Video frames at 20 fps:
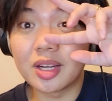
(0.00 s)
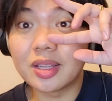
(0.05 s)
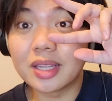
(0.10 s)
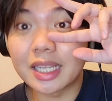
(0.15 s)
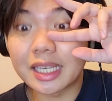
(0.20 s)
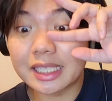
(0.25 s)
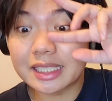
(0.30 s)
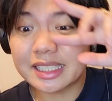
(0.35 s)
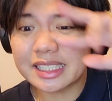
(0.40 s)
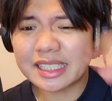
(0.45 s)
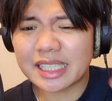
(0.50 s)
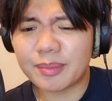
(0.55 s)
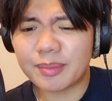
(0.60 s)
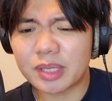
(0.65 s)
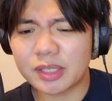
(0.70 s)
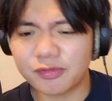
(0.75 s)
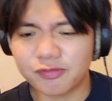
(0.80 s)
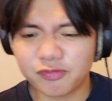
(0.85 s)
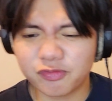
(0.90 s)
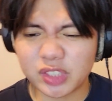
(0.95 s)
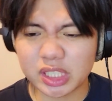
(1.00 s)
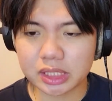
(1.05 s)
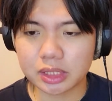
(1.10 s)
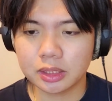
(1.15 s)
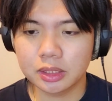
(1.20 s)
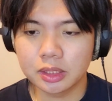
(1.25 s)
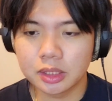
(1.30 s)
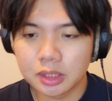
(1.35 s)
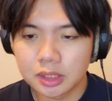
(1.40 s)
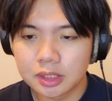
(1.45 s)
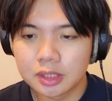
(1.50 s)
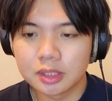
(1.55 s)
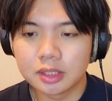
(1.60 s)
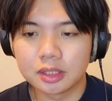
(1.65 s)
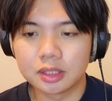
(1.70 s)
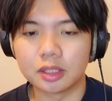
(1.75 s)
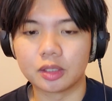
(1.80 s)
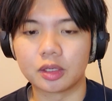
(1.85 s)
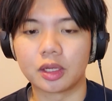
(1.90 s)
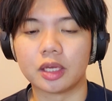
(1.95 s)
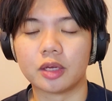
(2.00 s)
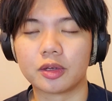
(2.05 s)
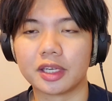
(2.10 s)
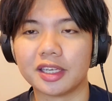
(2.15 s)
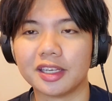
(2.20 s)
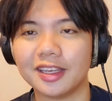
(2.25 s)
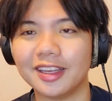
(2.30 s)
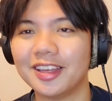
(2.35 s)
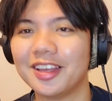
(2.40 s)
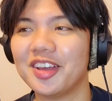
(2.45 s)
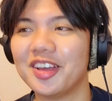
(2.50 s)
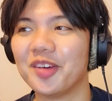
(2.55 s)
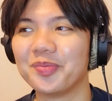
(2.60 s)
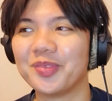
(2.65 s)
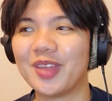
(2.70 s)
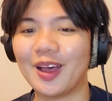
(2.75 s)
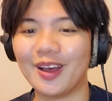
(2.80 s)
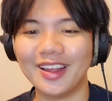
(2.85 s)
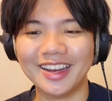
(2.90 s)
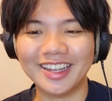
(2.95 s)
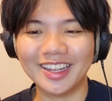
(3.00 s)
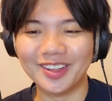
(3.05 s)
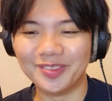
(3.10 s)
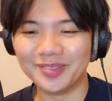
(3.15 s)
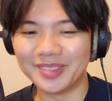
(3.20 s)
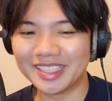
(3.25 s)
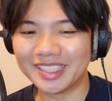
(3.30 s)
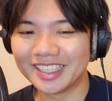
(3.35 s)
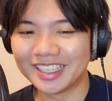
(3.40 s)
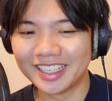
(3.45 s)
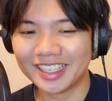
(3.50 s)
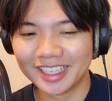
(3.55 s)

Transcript: like, damn it, fuck. Okay, I'm done.